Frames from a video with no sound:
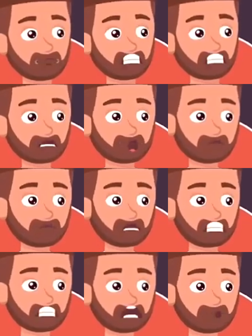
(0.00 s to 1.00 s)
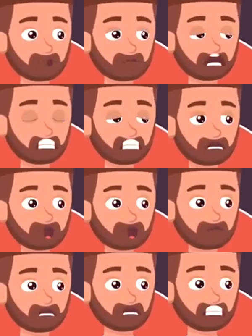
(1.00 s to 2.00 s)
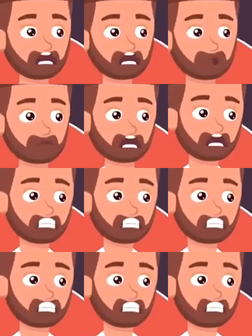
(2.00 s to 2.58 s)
but then they quickly go away without making a